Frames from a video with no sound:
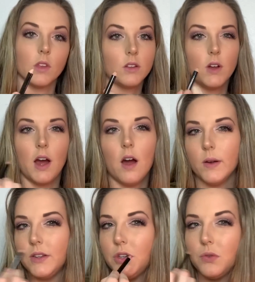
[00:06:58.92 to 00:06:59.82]
So I
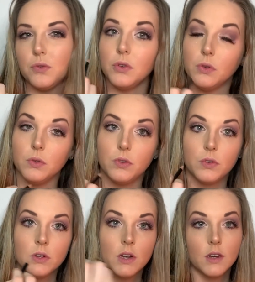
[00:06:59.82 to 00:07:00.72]
always use nudes.
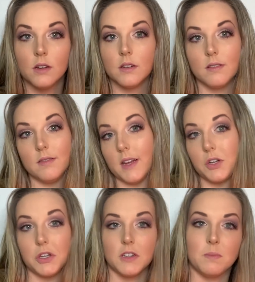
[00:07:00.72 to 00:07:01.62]
That's just